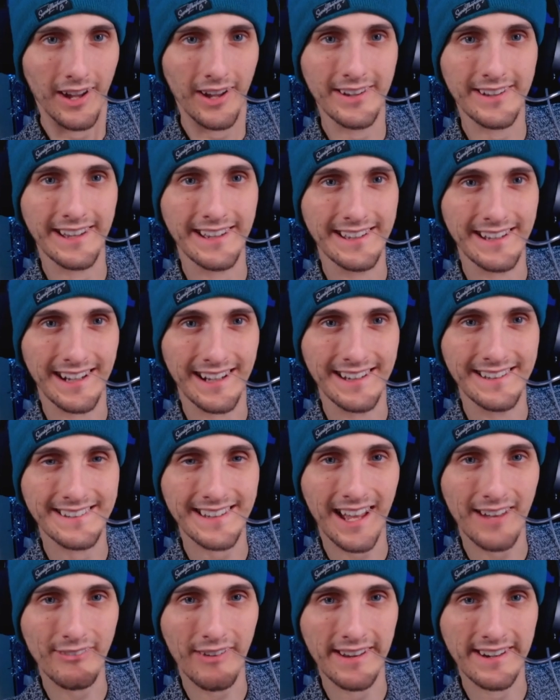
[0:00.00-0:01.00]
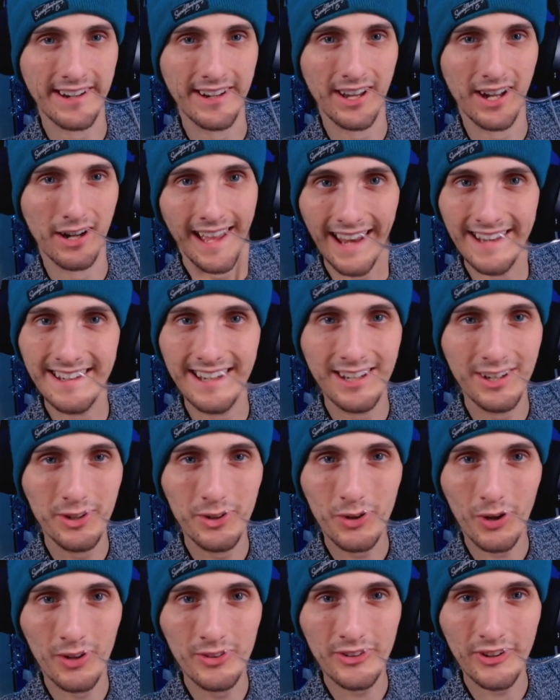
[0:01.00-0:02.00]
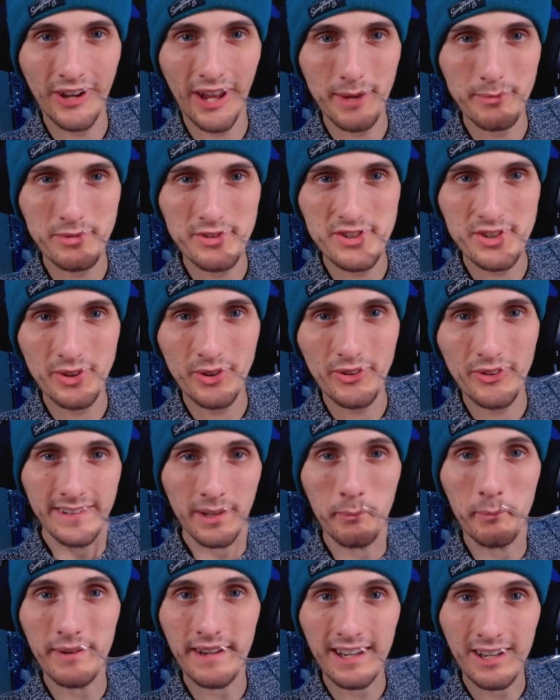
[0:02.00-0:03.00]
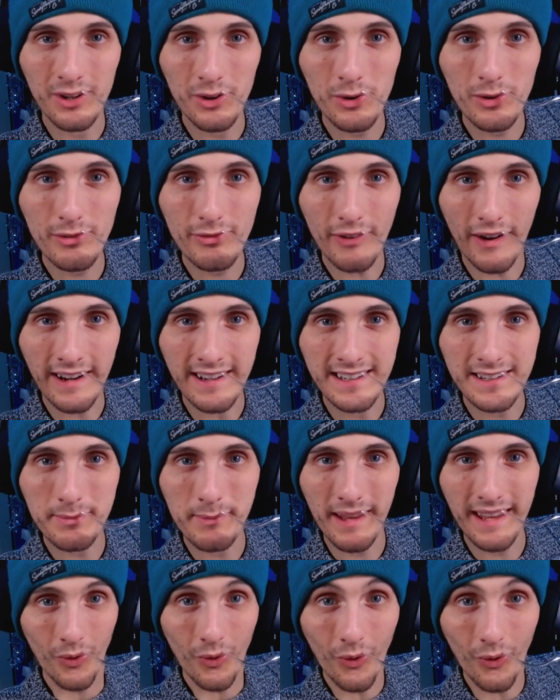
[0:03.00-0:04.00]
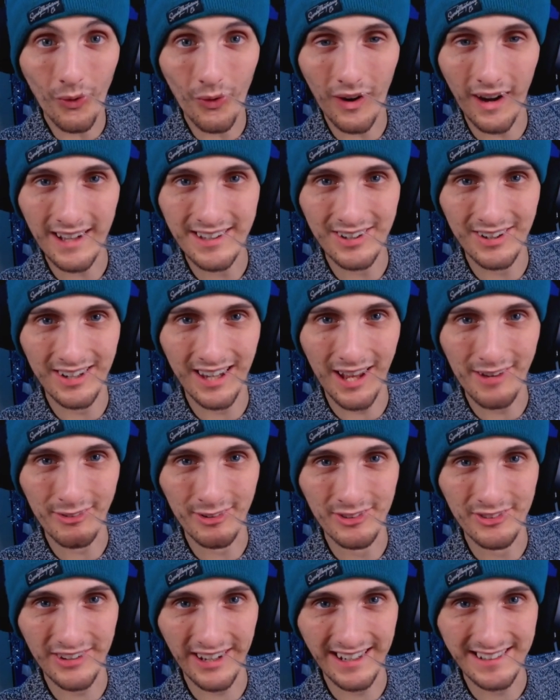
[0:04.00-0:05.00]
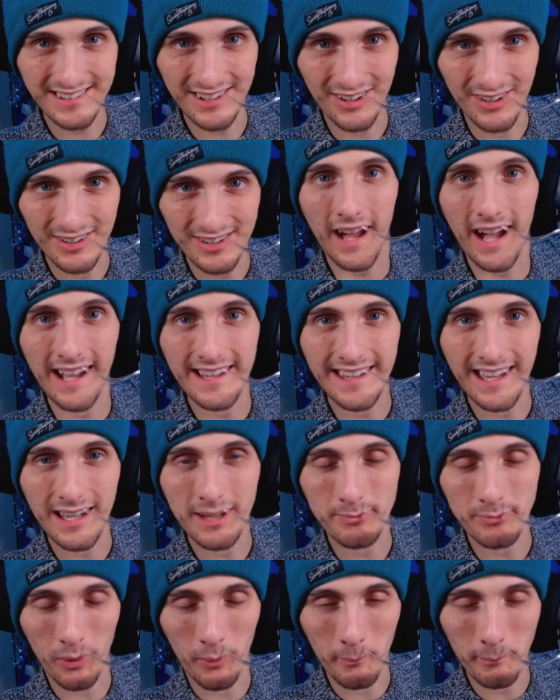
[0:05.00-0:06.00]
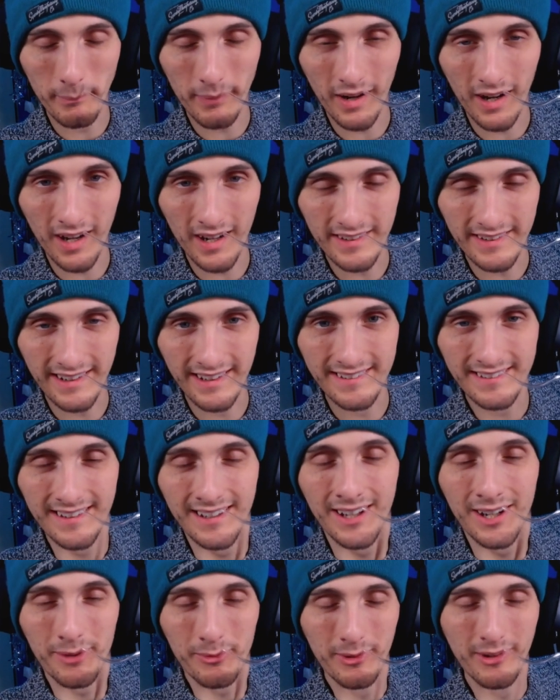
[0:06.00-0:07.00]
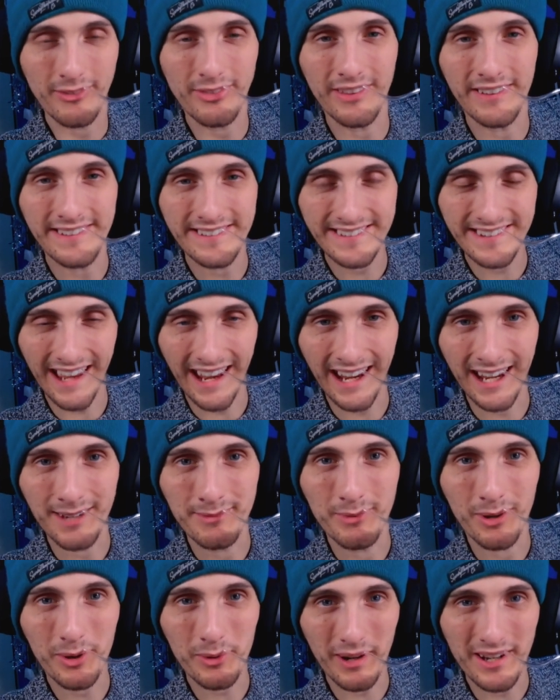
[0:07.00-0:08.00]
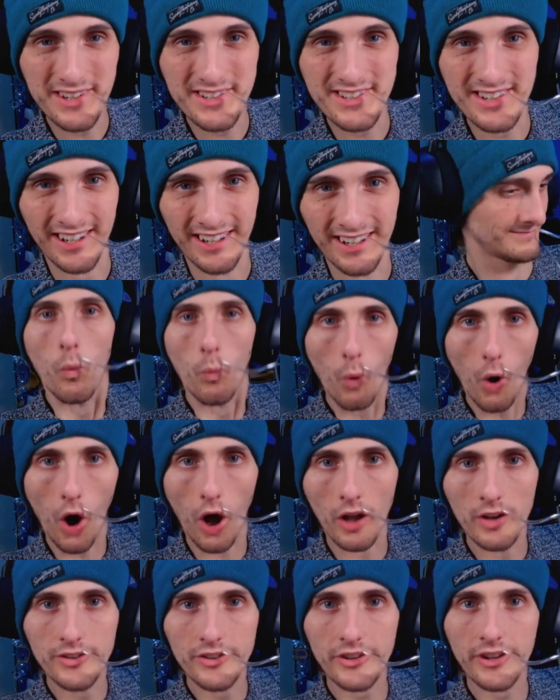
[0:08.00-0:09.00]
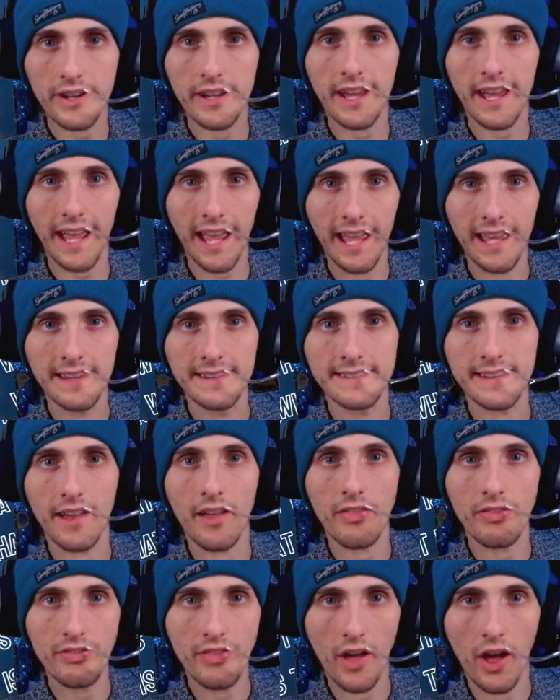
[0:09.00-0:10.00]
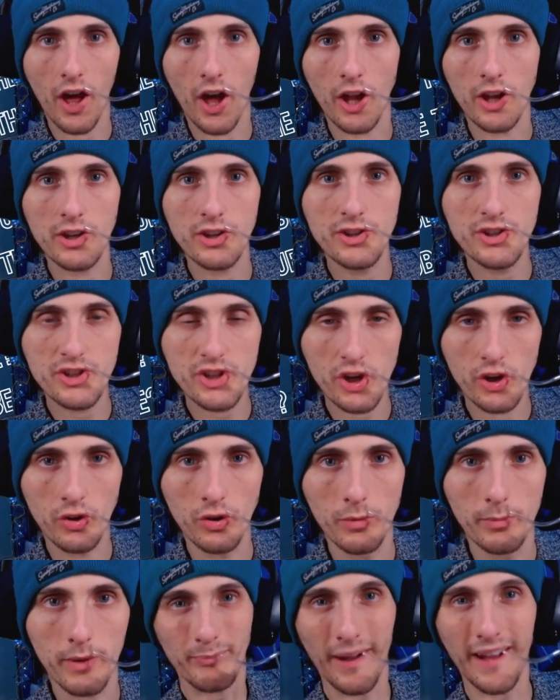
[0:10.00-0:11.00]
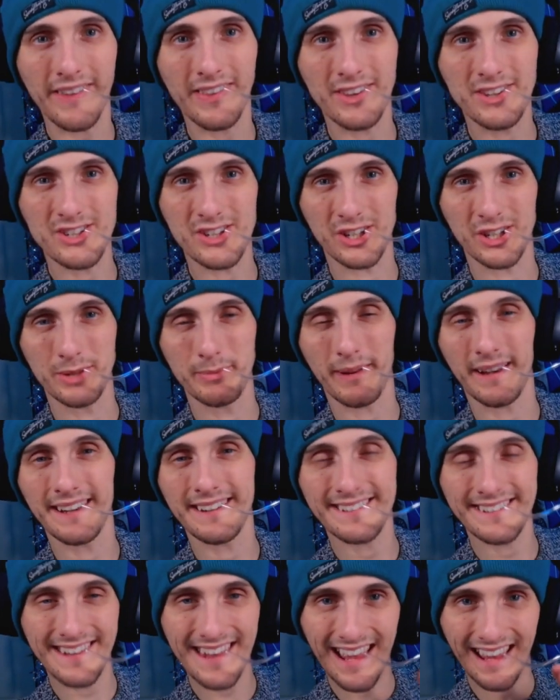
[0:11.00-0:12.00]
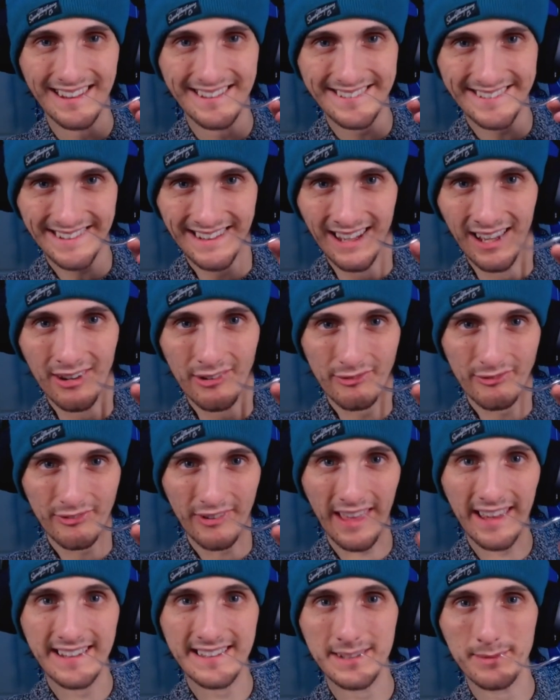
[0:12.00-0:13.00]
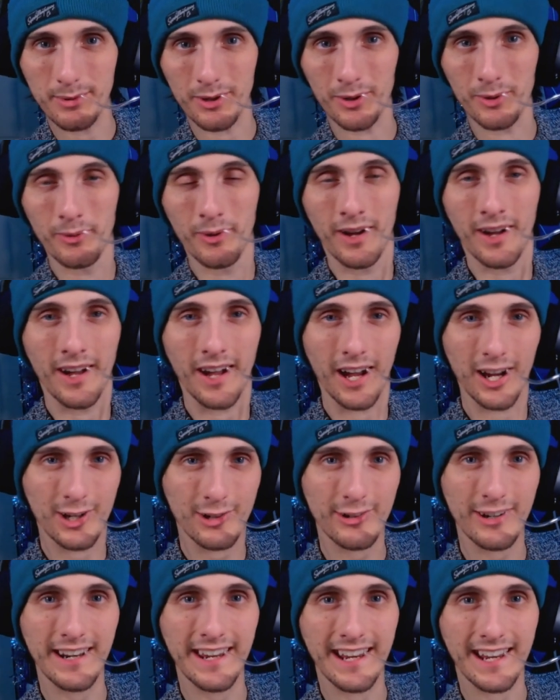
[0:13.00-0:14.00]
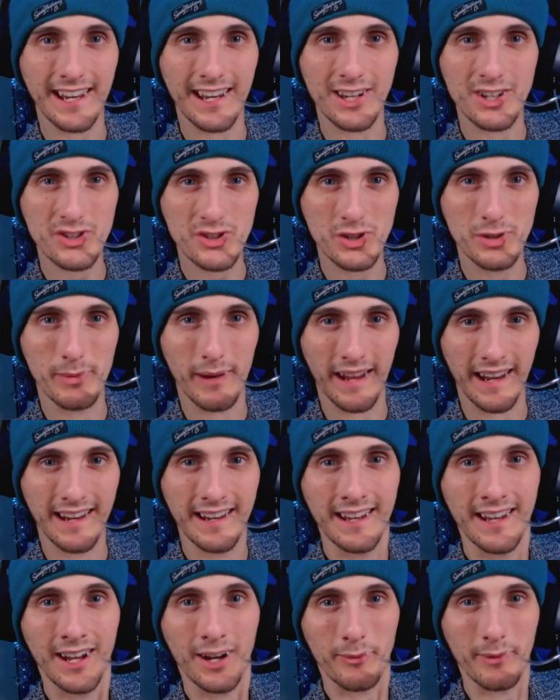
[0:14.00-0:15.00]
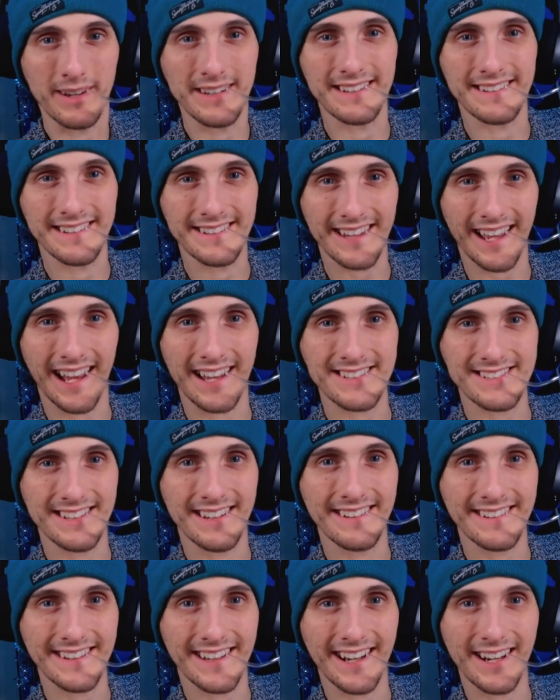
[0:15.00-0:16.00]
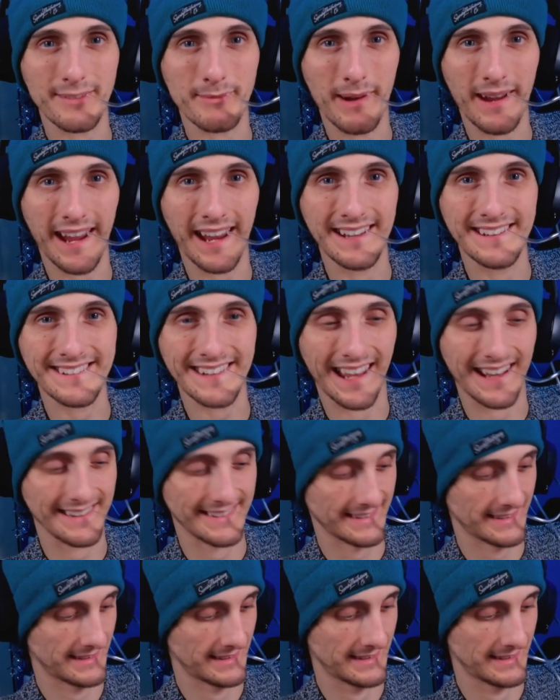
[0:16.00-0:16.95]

Okay guys, I've had enough. Any new content I produce, somebody new finds me, or I go live on TikTok, I get bombarded with the same question. What is the tube? By the tube, it's this flexible acrylic tubing which is attached to the side of my headset.